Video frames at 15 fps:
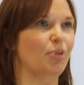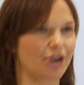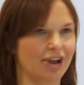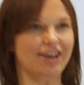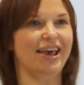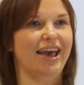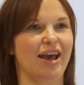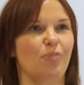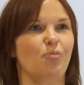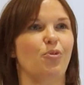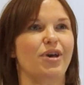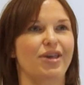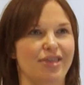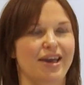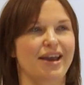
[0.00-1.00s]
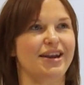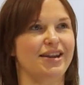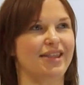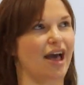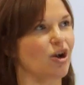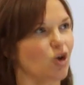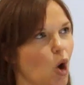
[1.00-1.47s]
but again,
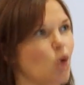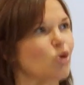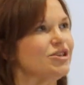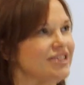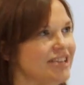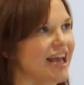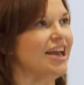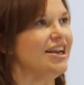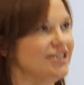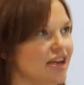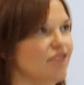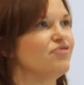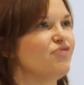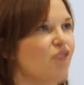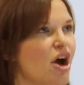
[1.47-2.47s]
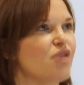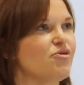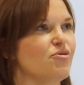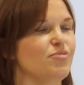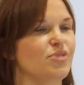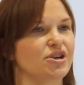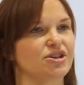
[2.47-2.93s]
within that contained
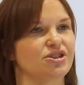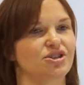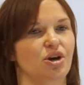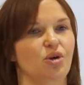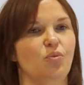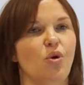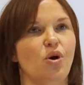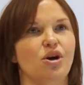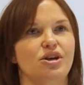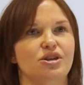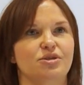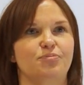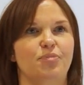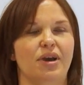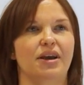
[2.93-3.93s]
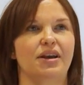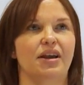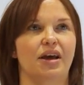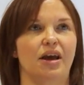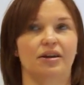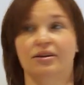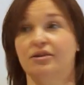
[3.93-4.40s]
environment. So what has been,
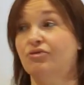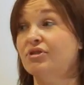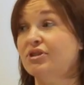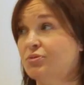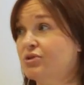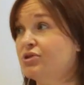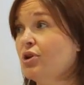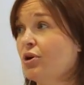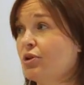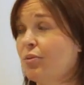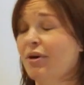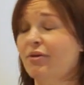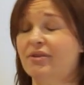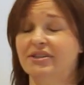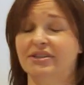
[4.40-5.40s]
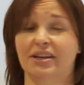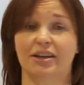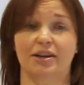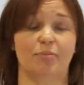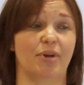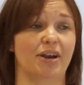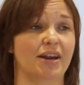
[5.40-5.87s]
and Chris will talk about this a
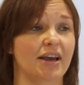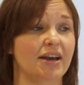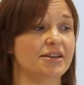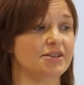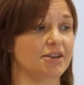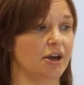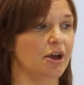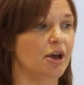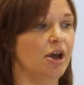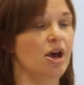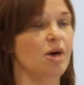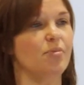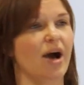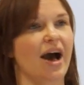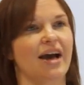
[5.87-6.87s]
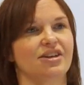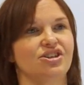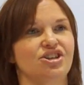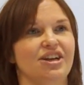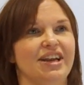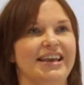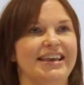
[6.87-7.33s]
little bit later, but
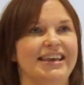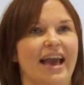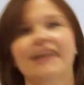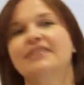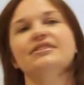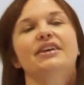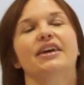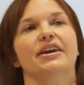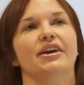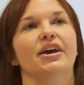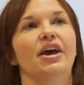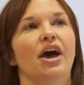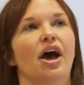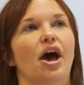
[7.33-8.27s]
actually getting